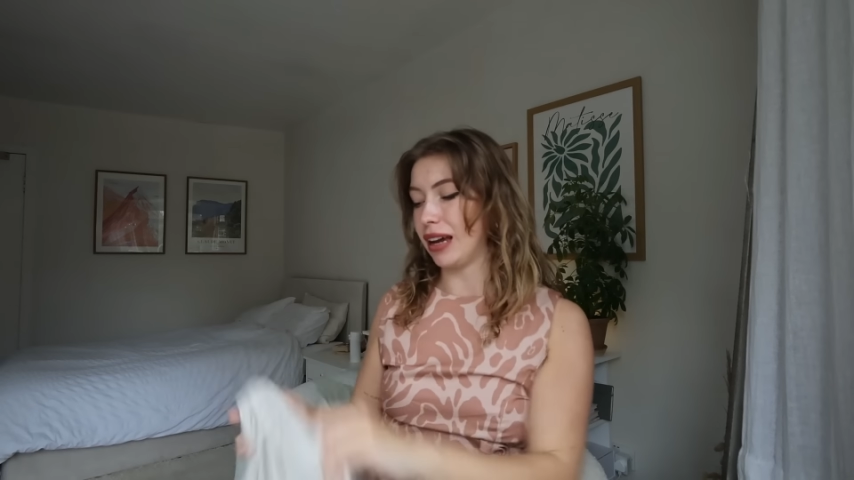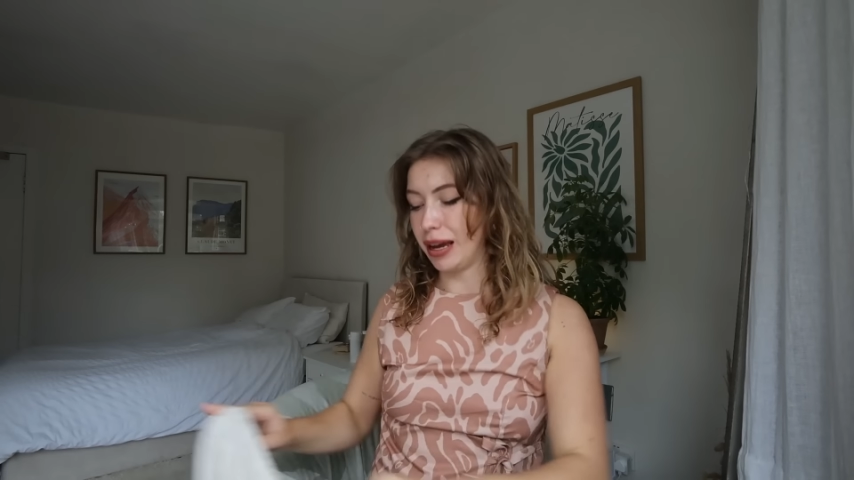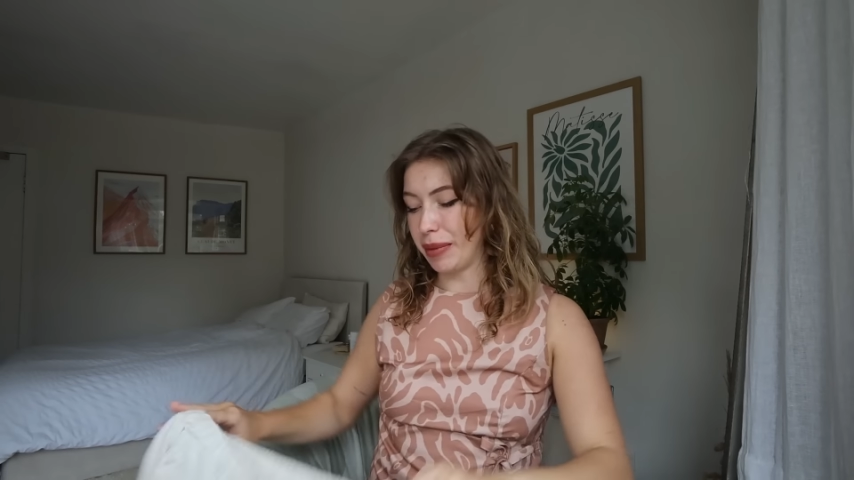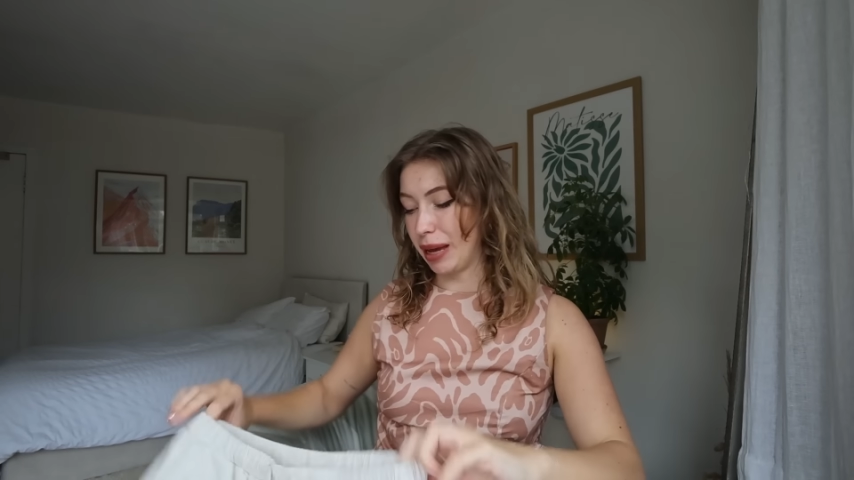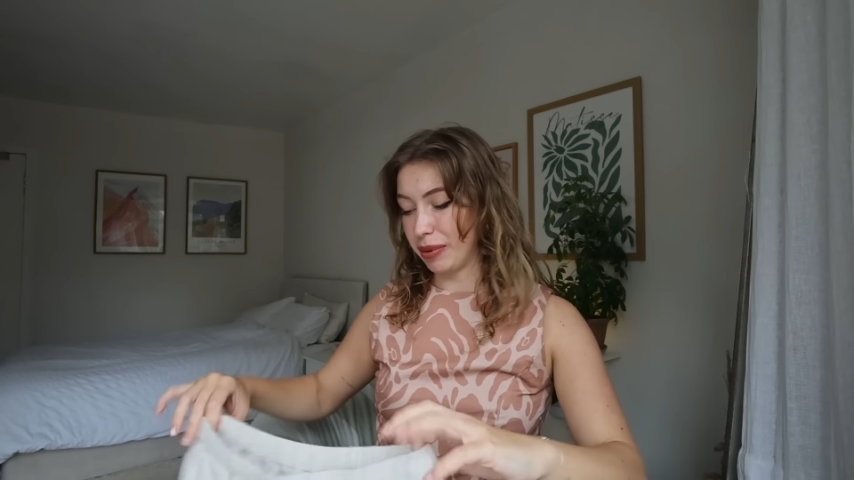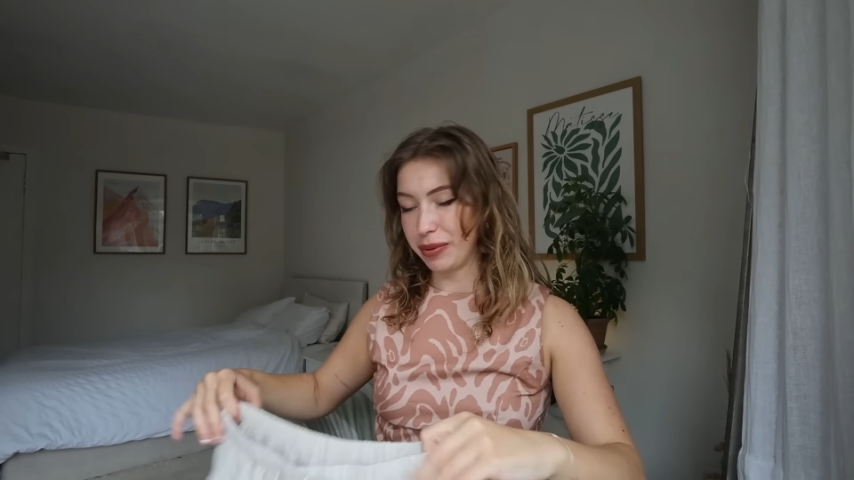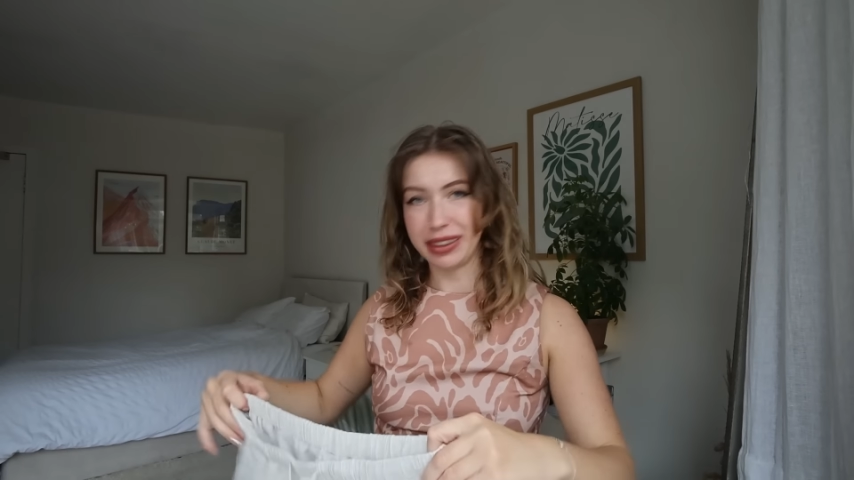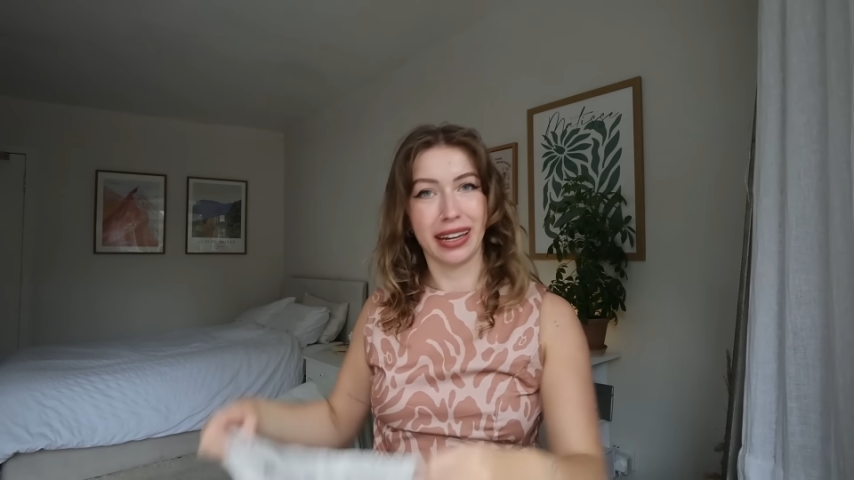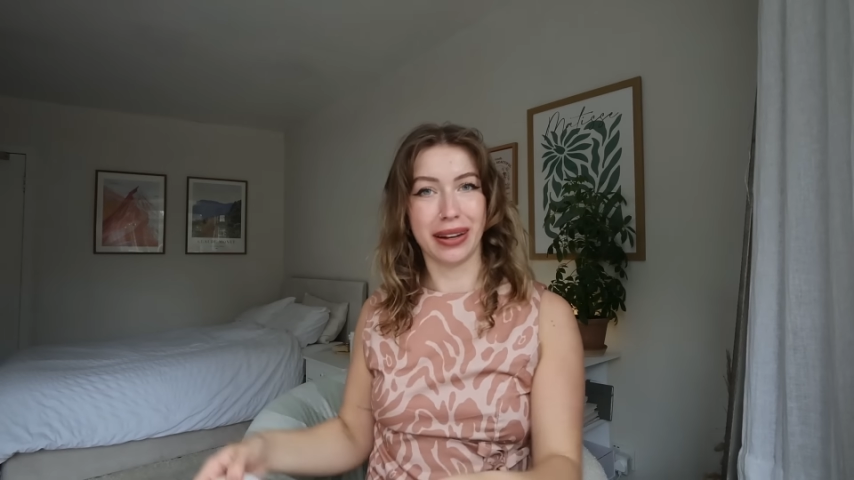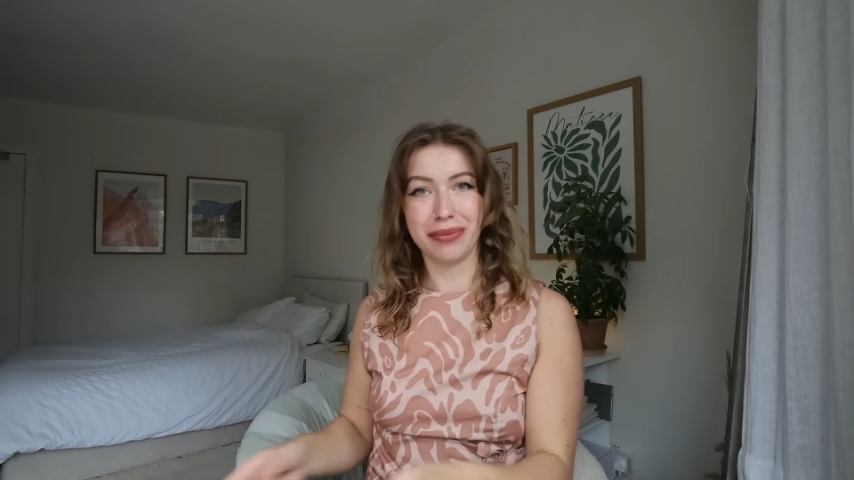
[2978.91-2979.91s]
I'm happy
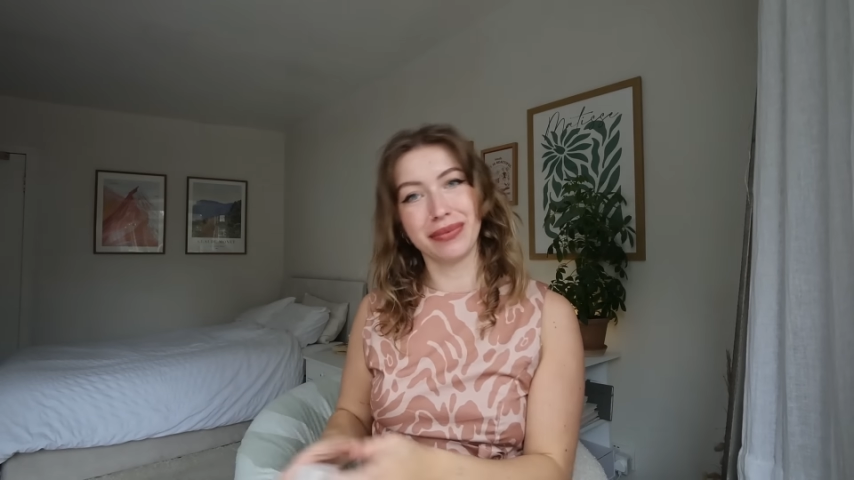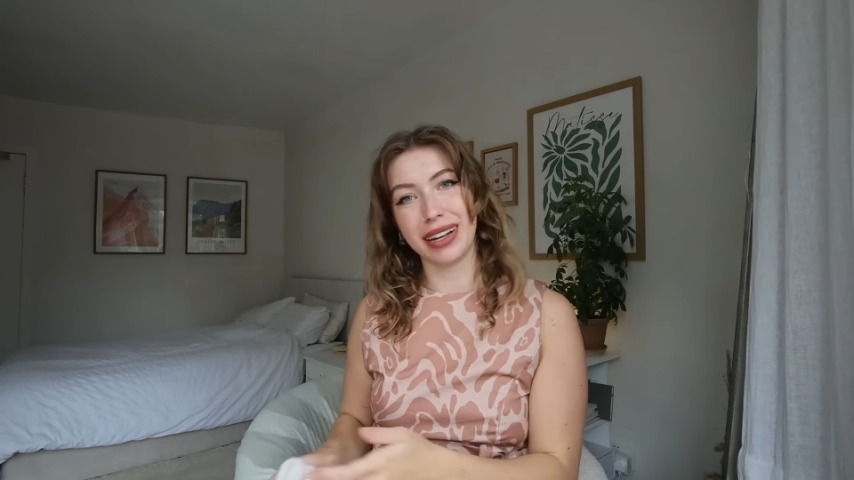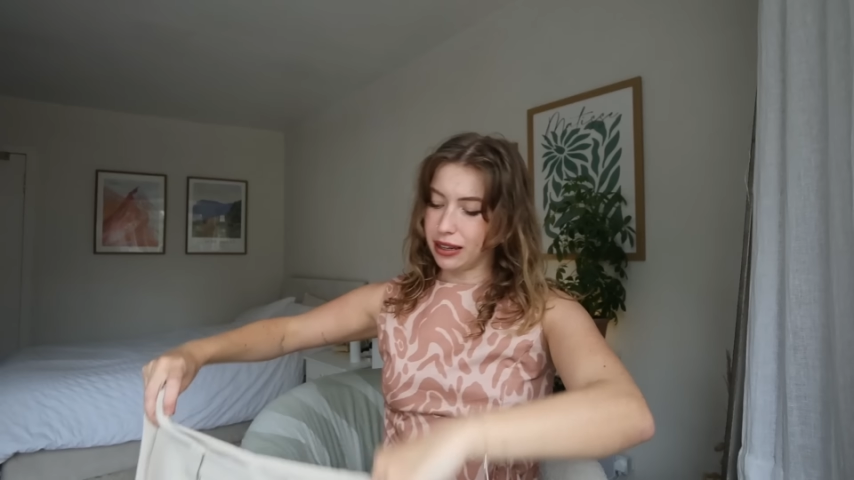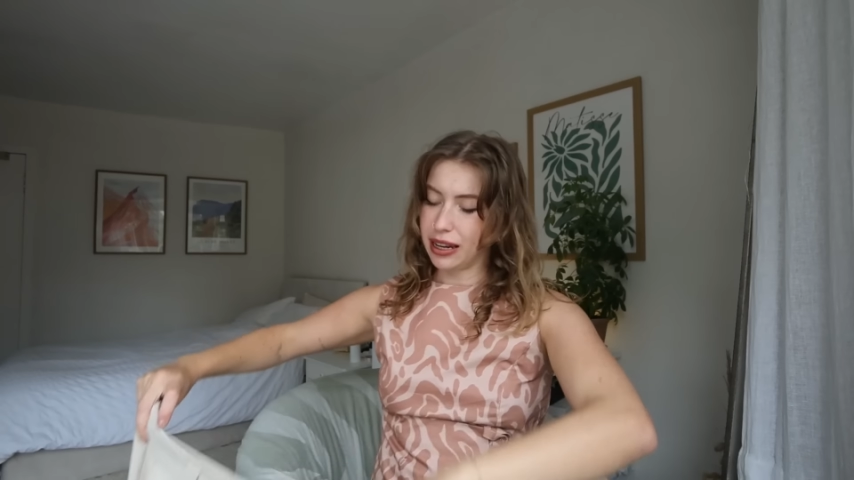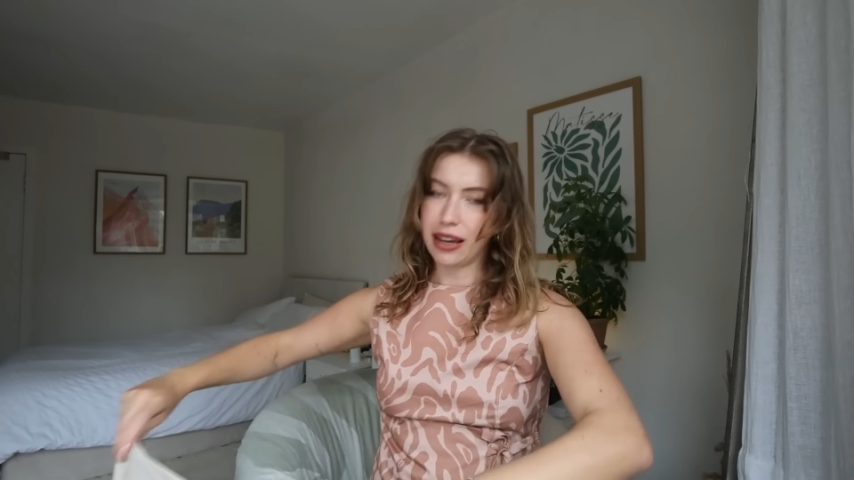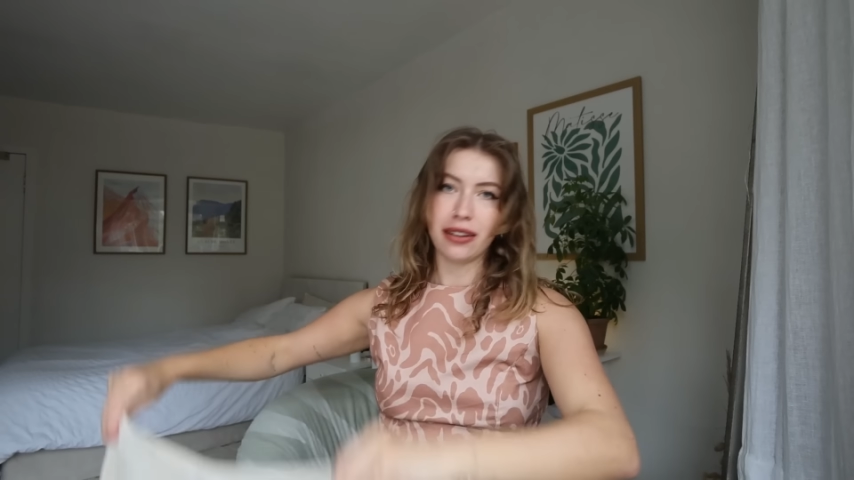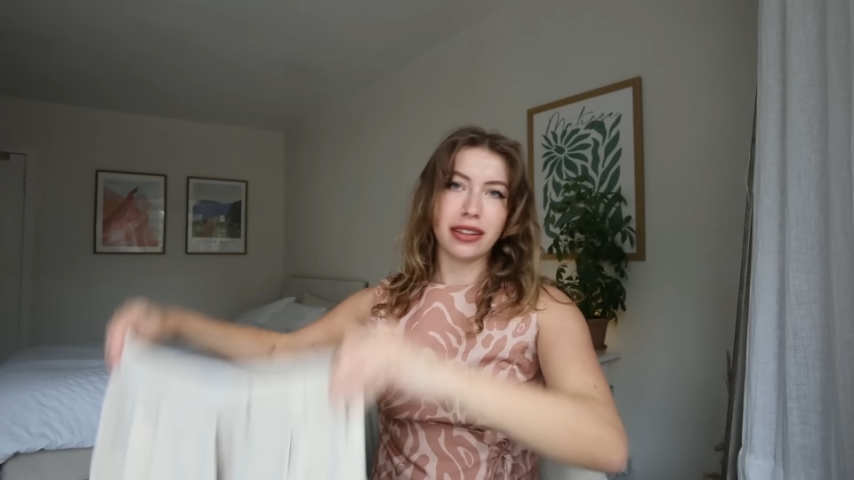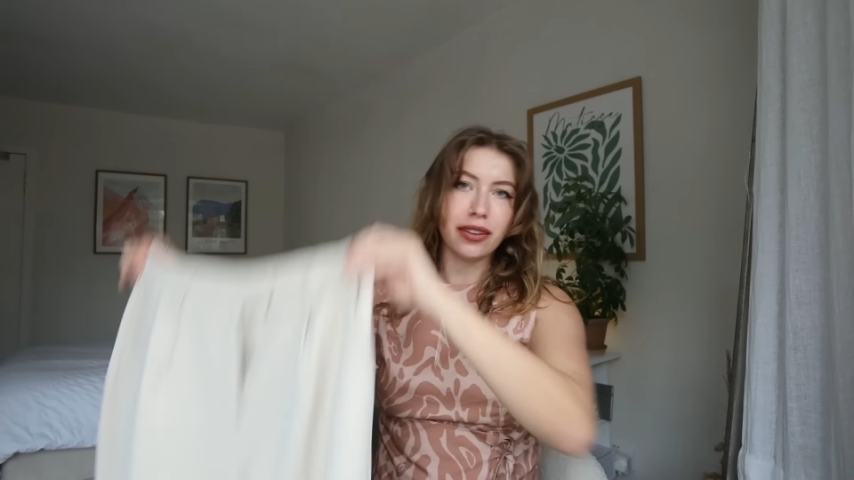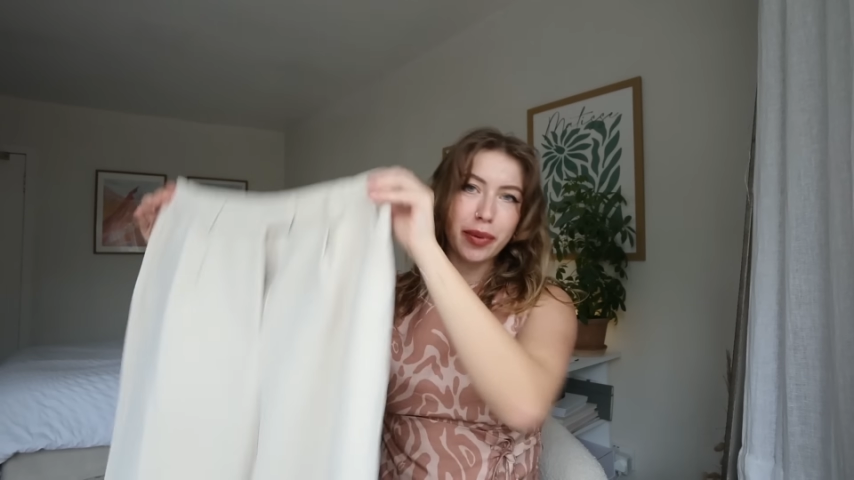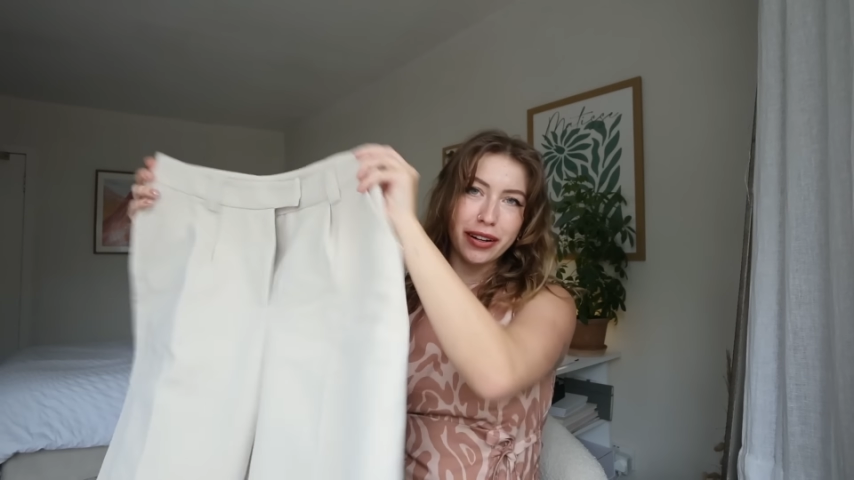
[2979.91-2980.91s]
with that. Now
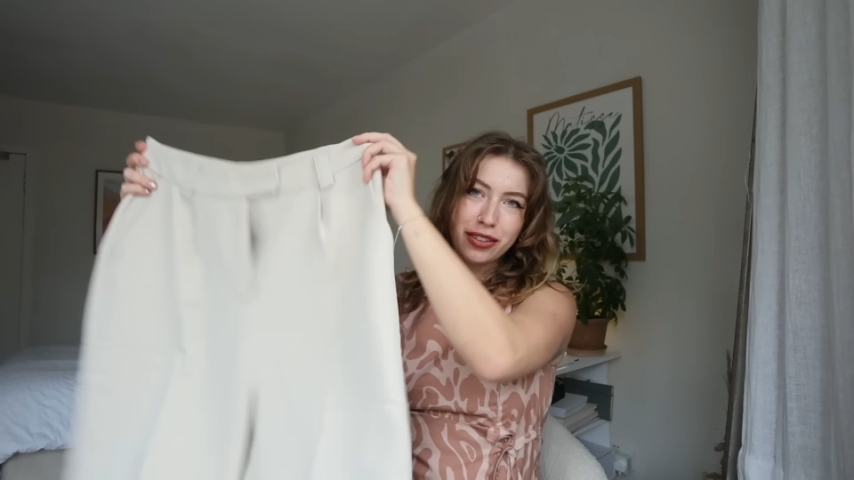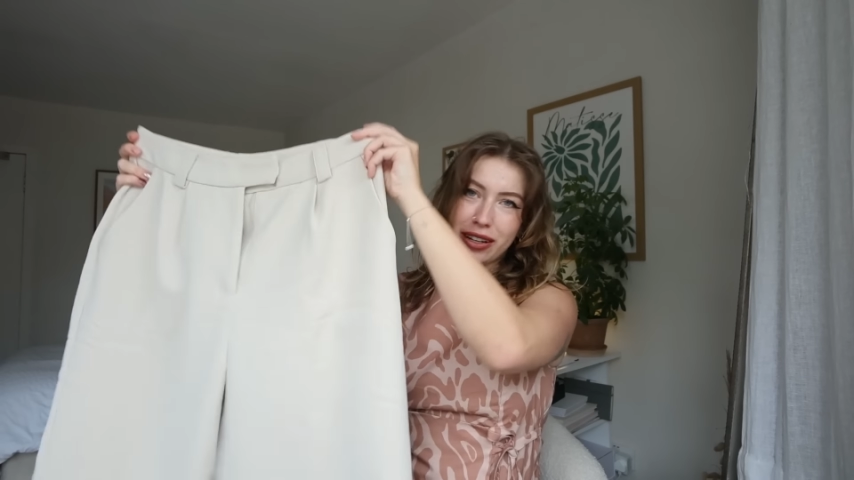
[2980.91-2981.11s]
the other pair of